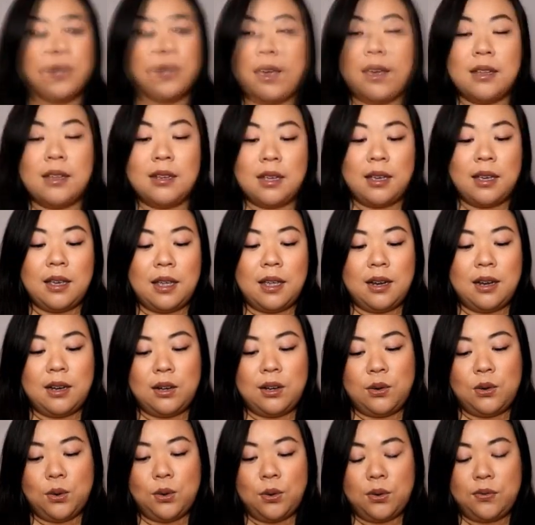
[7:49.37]
down. And again, I
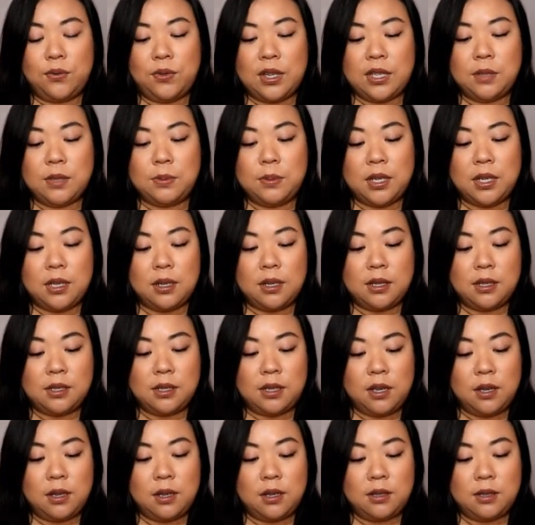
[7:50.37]
don't know if that's because
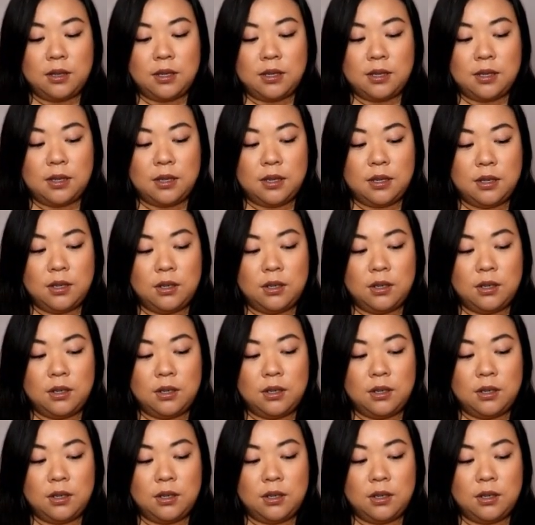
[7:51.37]
it's